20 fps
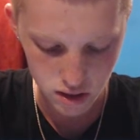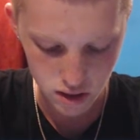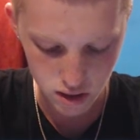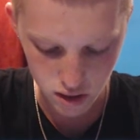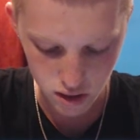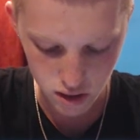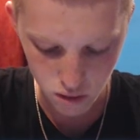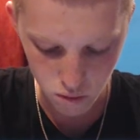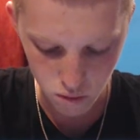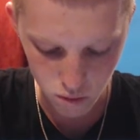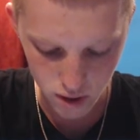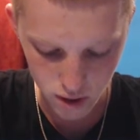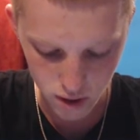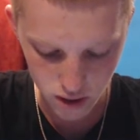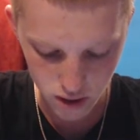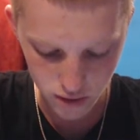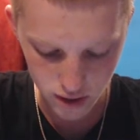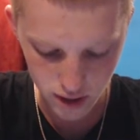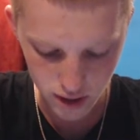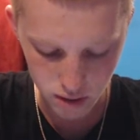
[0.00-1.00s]
Oh
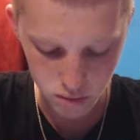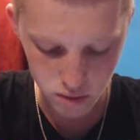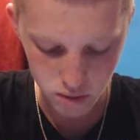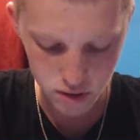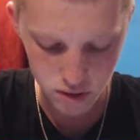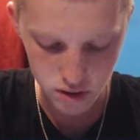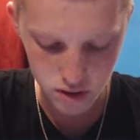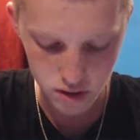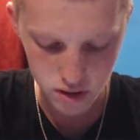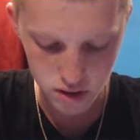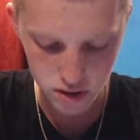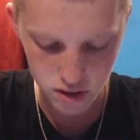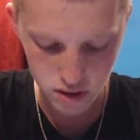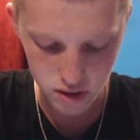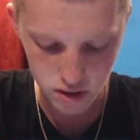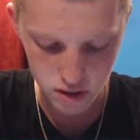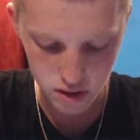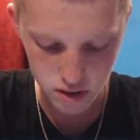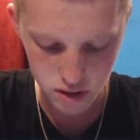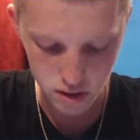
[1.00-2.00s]
wow, that was
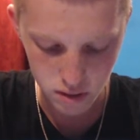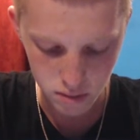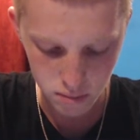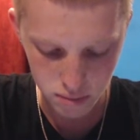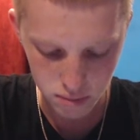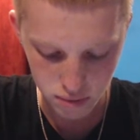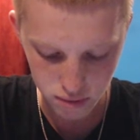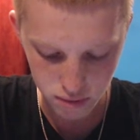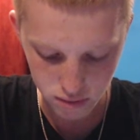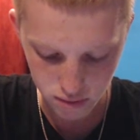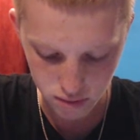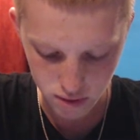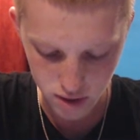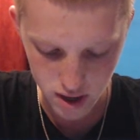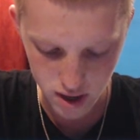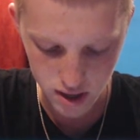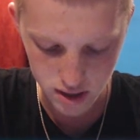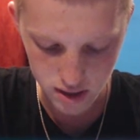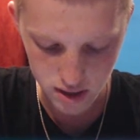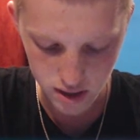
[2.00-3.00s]

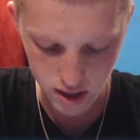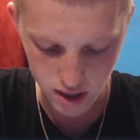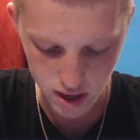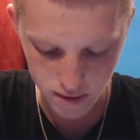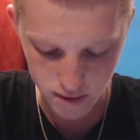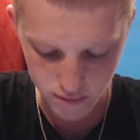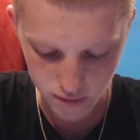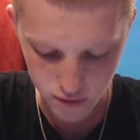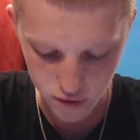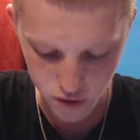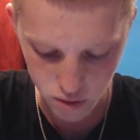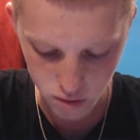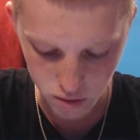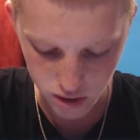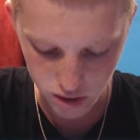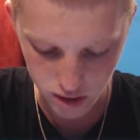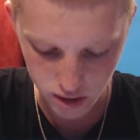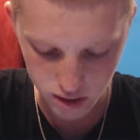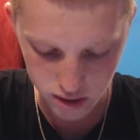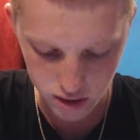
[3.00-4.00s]
surprising. I have no
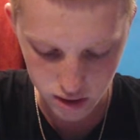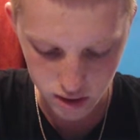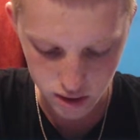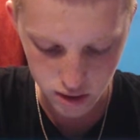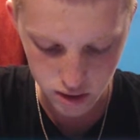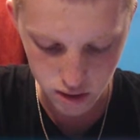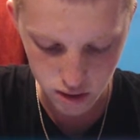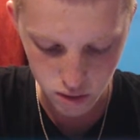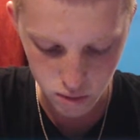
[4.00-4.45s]
elixir.